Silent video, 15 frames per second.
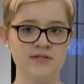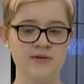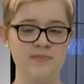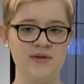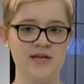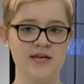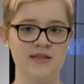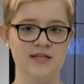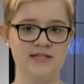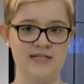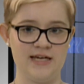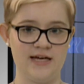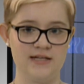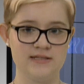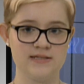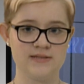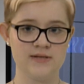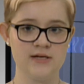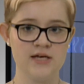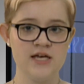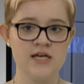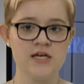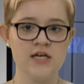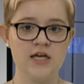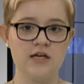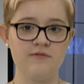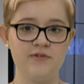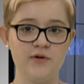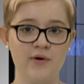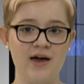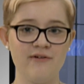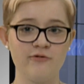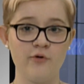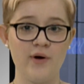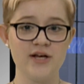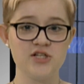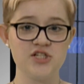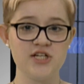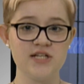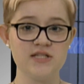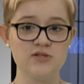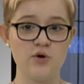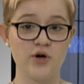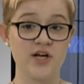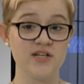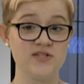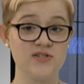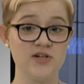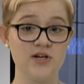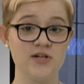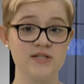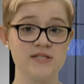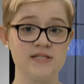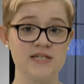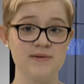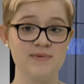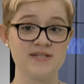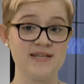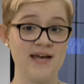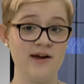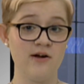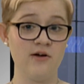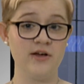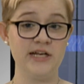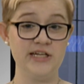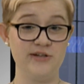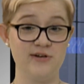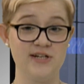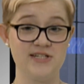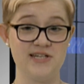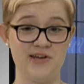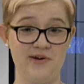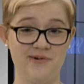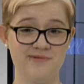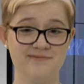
to be in the dance. If you have questions or concerns, see Ms. Harrell in Unit 2.